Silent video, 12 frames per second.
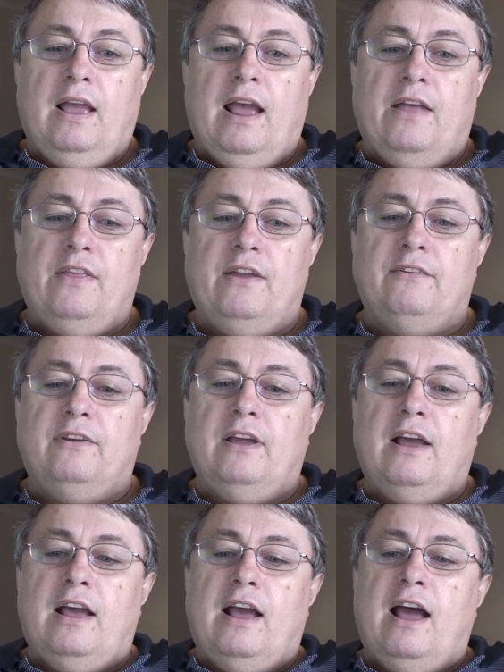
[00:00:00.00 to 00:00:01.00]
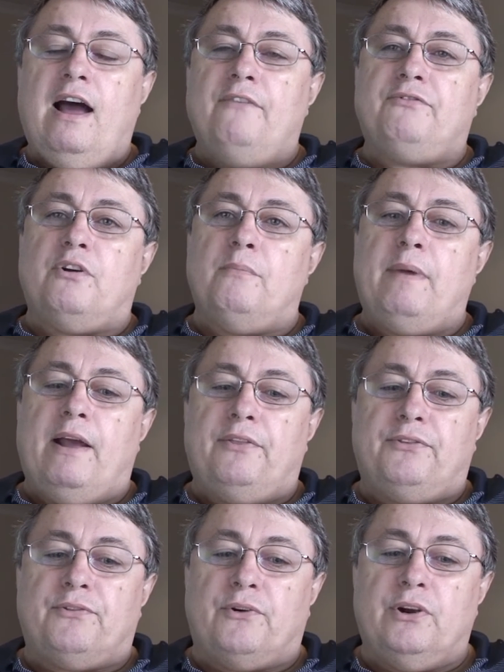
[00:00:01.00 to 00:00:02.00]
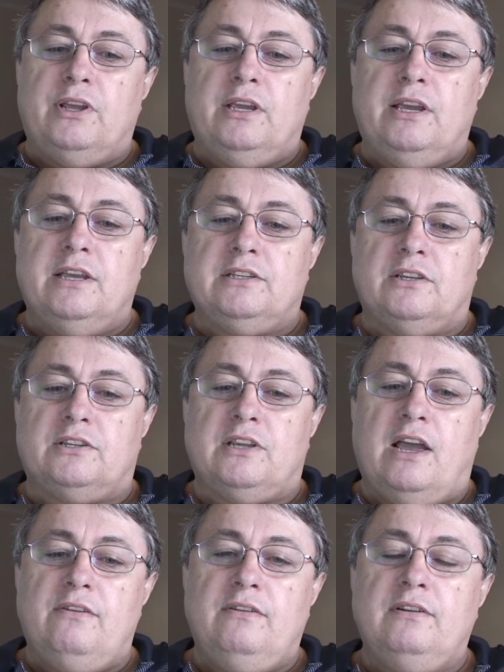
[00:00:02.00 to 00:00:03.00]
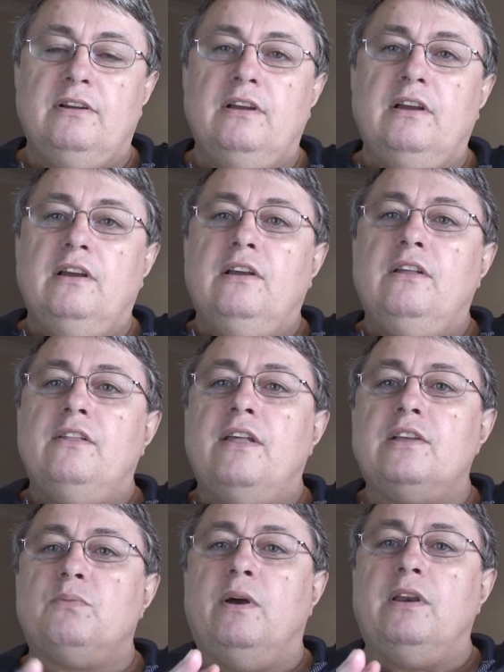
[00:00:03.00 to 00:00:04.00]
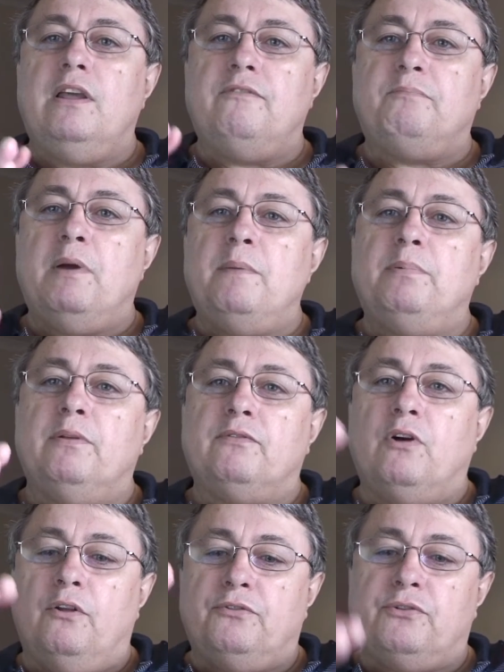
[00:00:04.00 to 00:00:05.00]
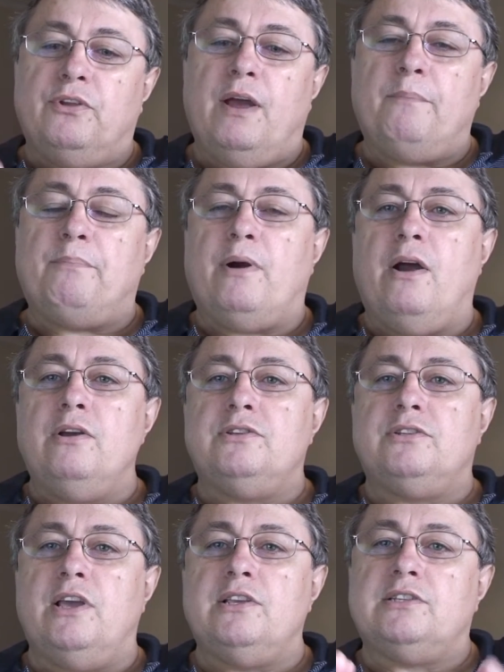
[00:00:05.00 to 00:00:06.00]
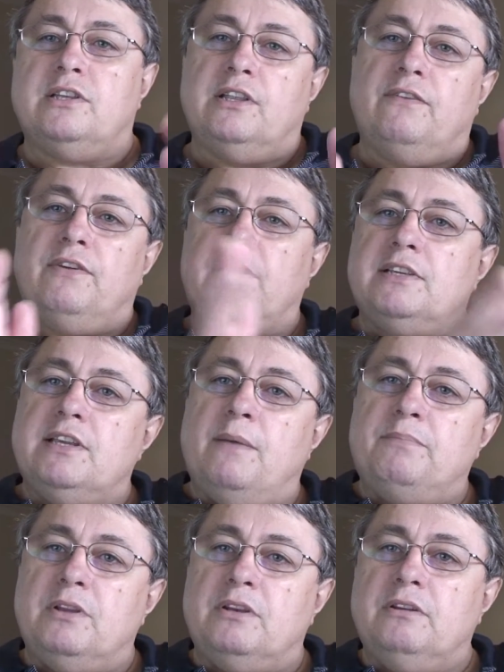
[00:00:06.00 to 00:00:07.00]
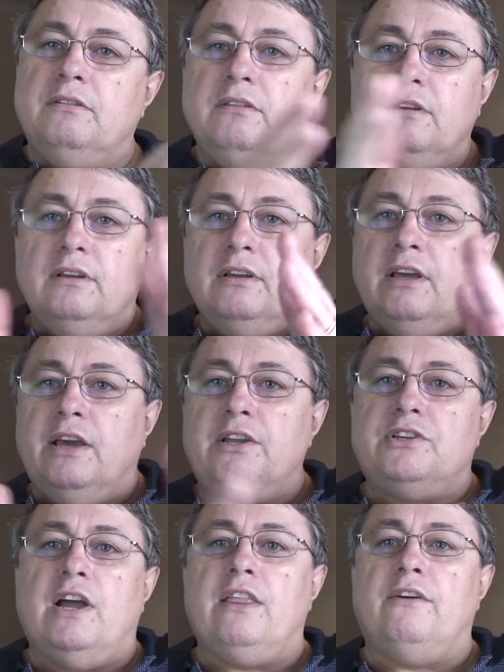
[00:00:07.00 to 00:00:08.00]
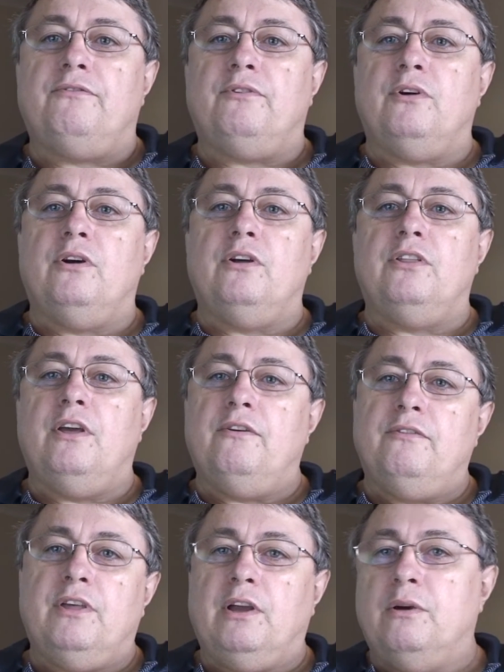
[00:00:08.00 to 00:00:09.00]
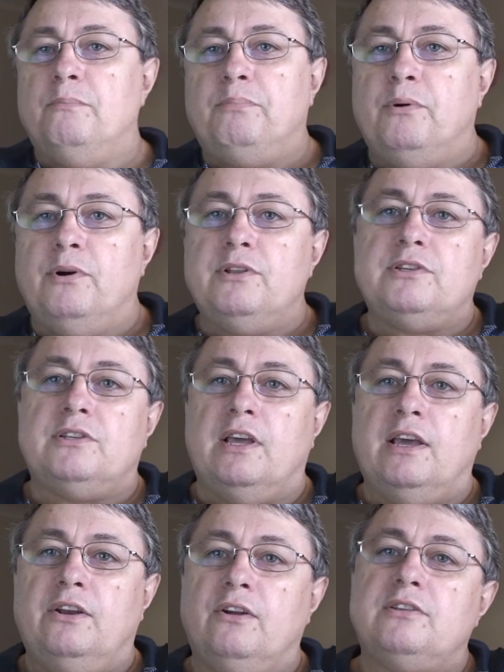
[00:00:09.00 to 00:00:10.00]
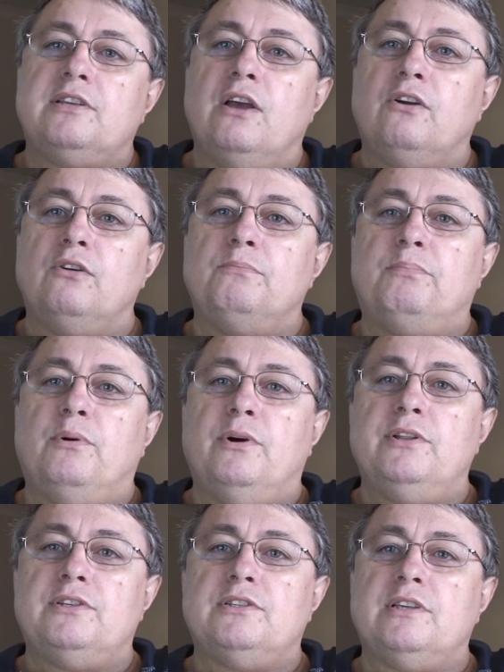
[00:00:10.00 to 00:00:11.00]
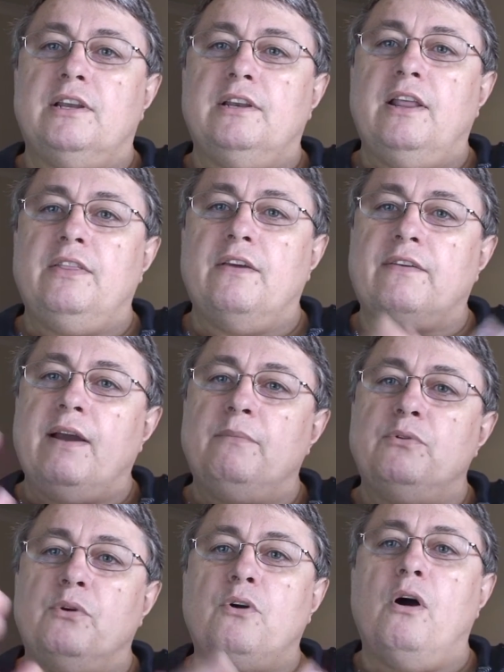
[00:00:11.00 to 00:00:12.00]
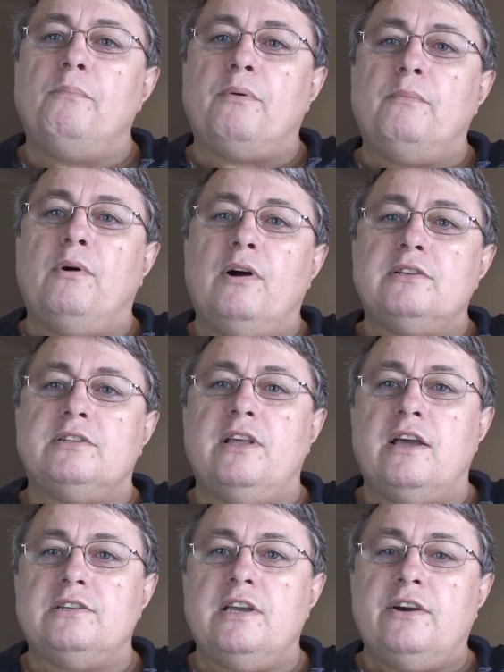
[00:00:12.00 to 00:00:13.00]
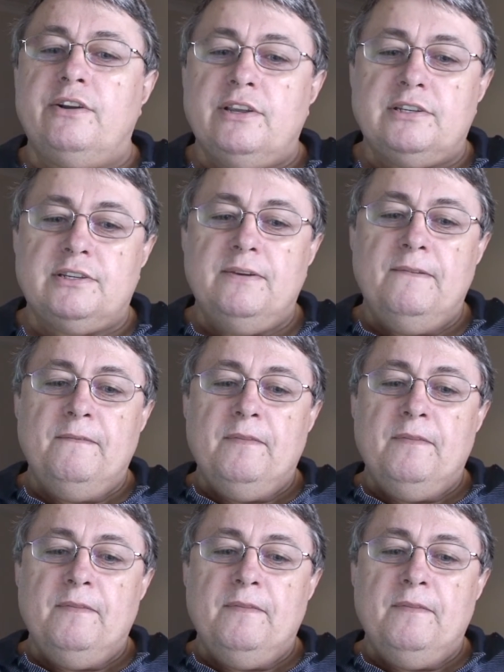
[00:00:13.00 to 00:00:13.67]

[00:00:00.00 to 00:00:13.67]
And then after about 3 years or so, that's when, if people have gone through that process and they've accepted each other for their good points, their not so good points, and they've come to a compromise in those areas,